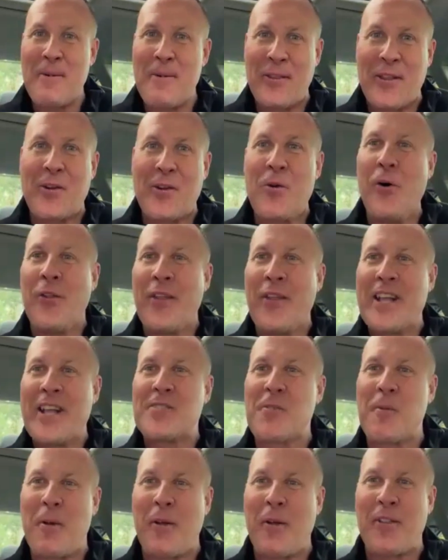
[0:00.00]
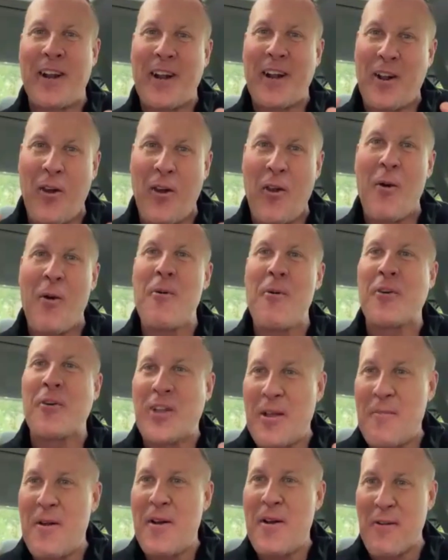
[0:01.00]
But the cool thing is we're building a
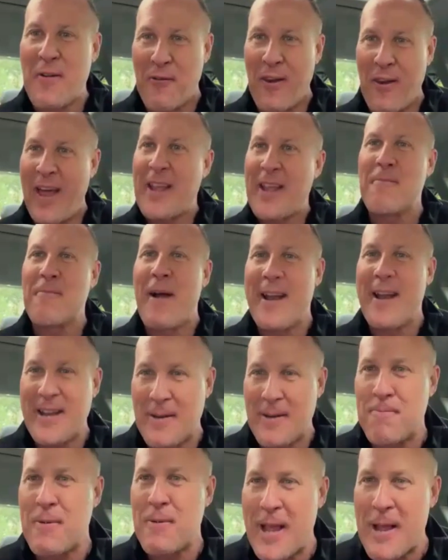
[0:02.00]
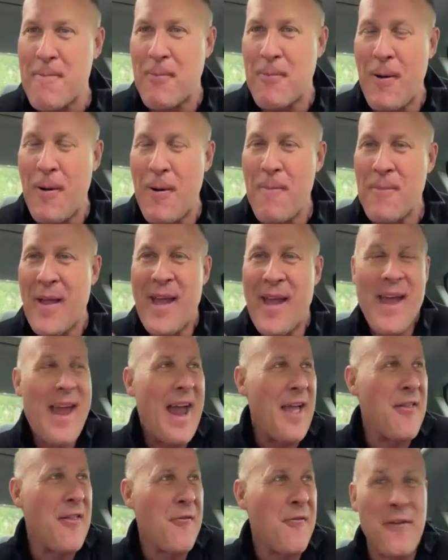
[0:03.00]
global community of like-minded people.
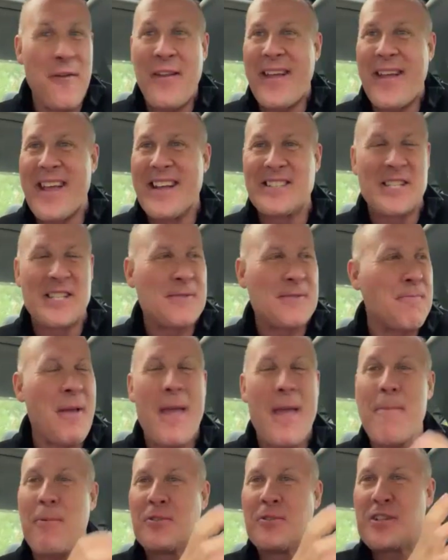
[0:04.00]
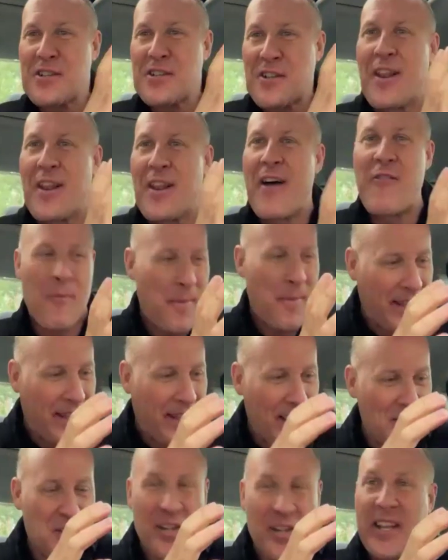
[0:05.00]
And the fun thing is, is people just love it
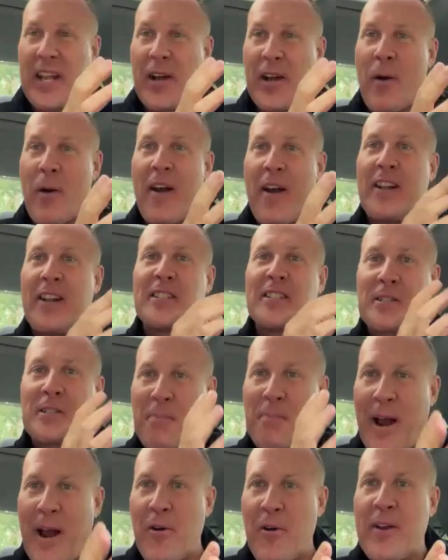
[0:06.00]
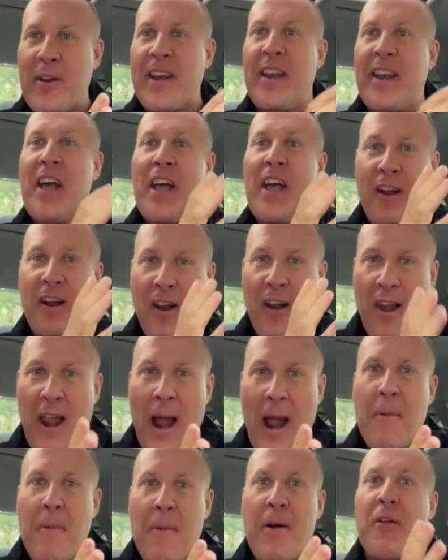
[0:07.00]
because you get around inspiring
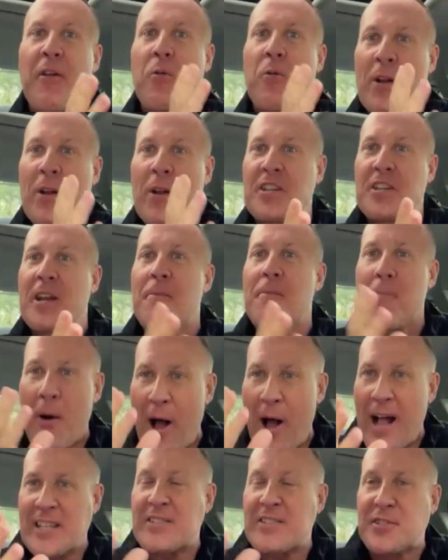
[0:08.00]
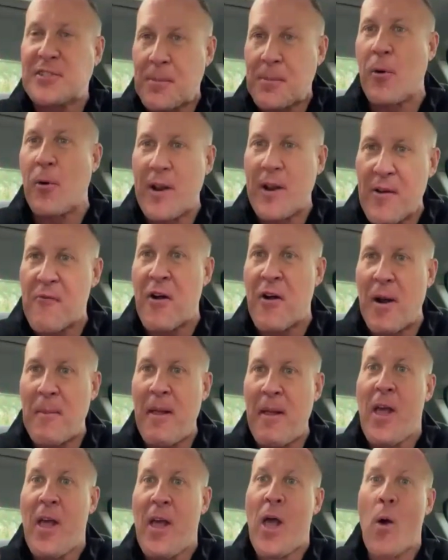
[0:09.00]
collaborative, enriching, positive, supporting
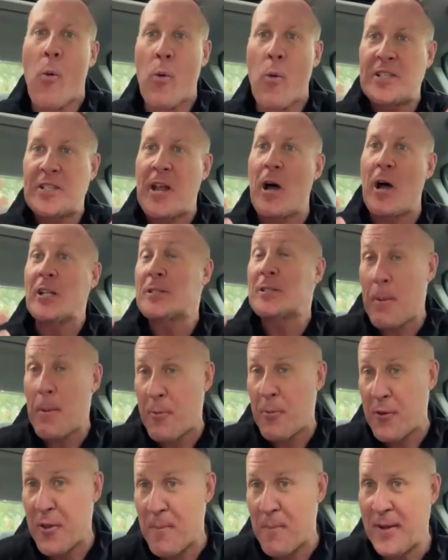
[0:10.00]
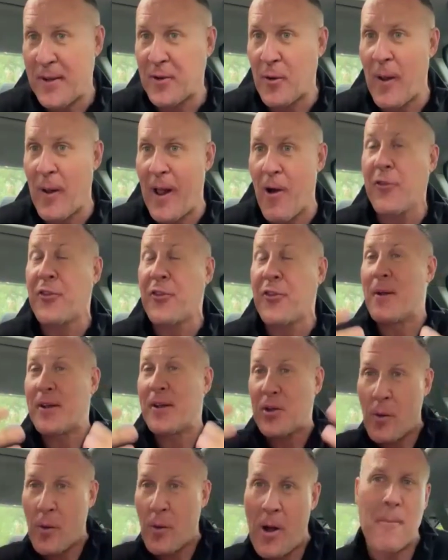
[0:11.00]
environment, which helps people in their mental health and
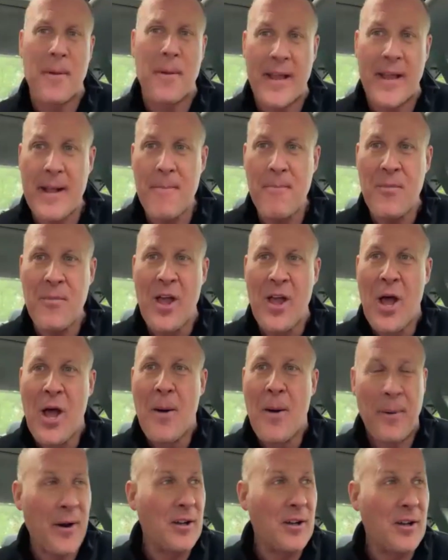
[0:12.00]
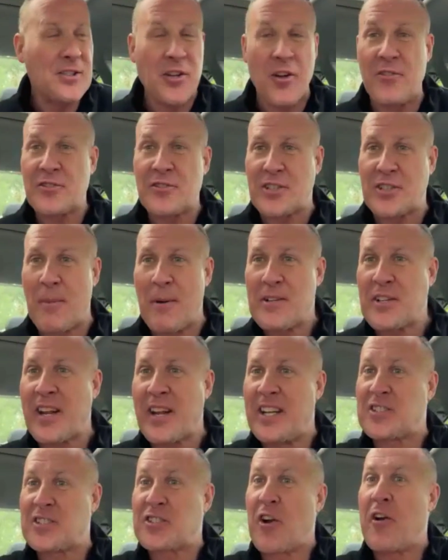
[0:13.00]
mental well-being. But also, if
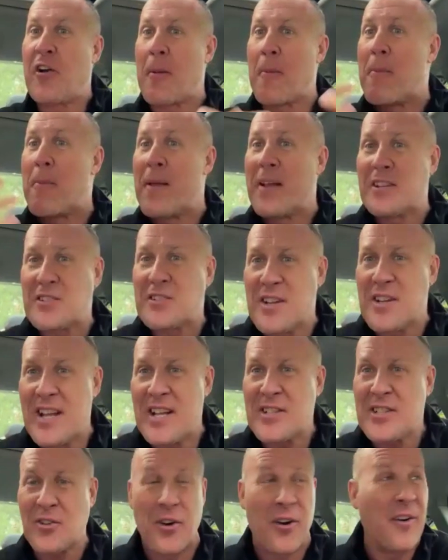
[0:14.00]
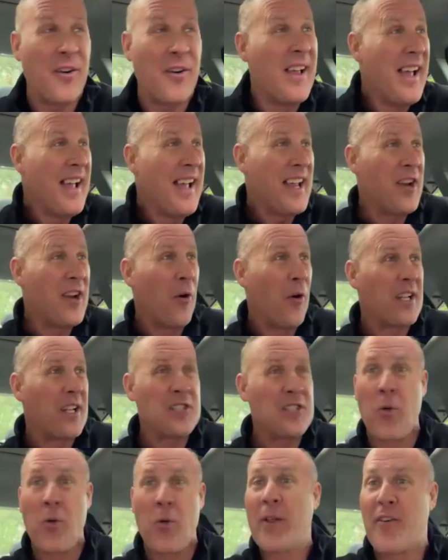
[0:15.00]
somebody's going to start a business or you know
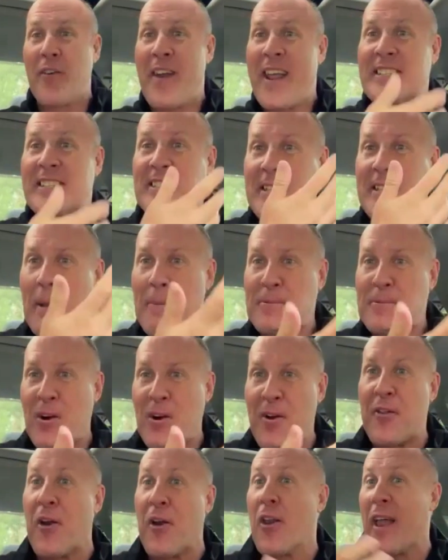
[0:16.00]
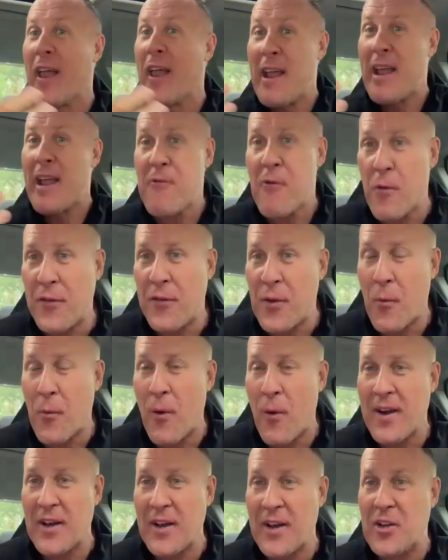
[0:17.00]
doesn't know what their next steps are in their life of what they
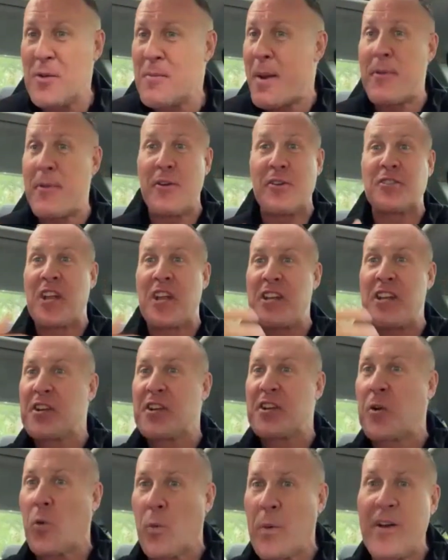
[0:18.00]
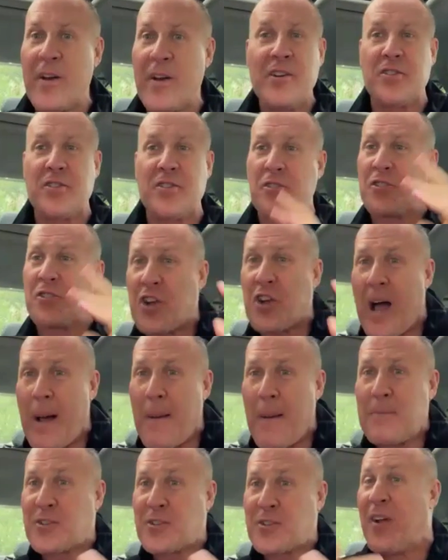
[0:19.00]
want to do, maybe they're changing careers or
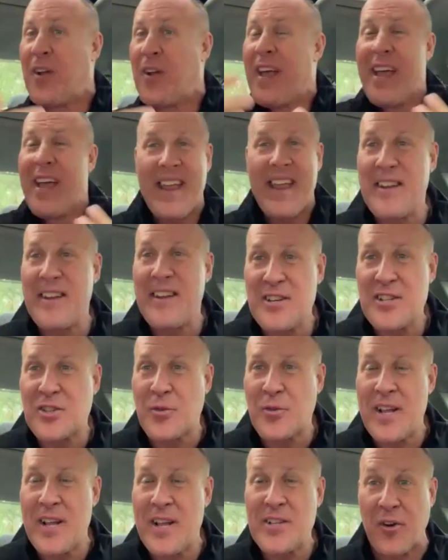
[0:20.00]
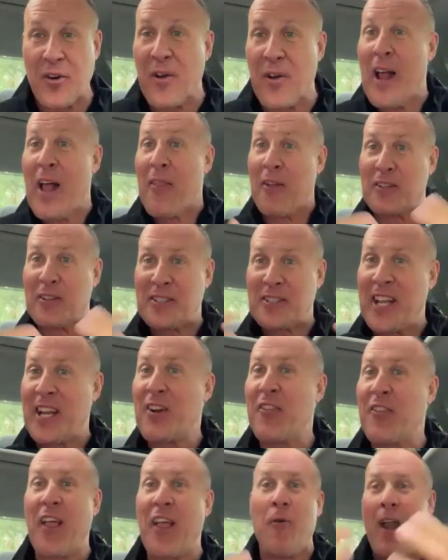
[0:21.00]
jobs or industries, or they're
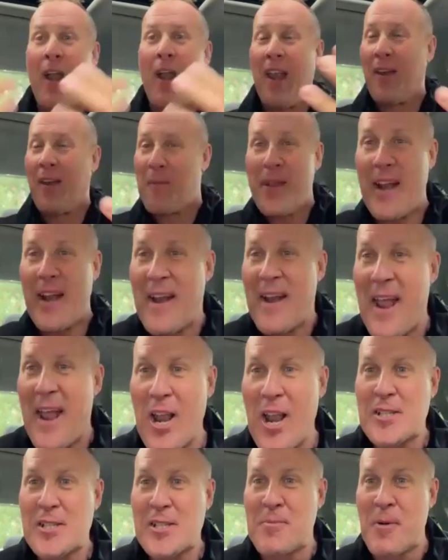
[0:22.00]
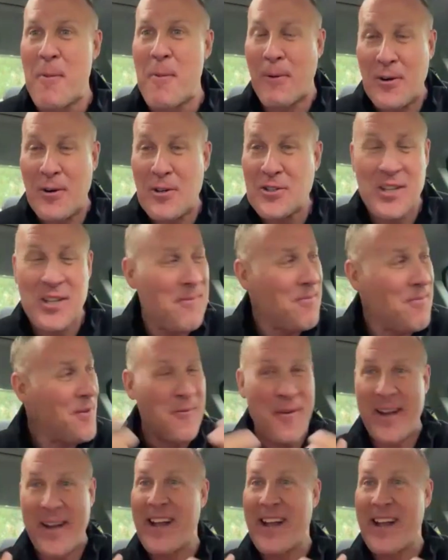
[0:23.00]
single, they want to meet an eligible person.